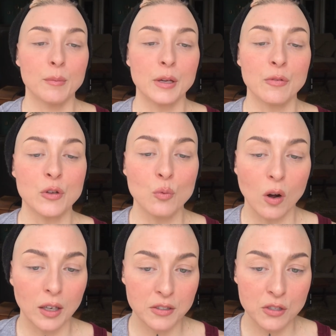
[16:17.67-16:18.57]
If you
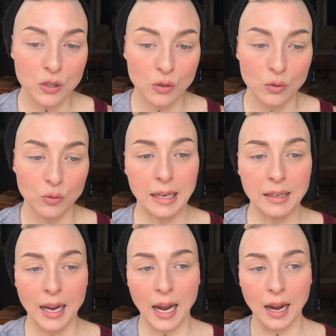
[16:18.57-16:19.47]
want to
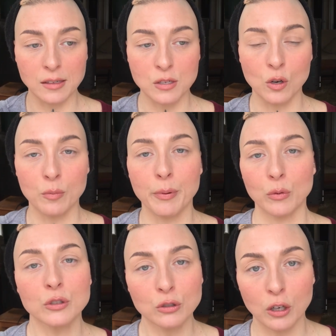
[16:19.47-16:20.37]
enhance your
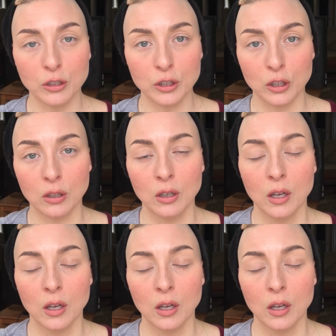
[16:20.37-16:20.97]
bone structure,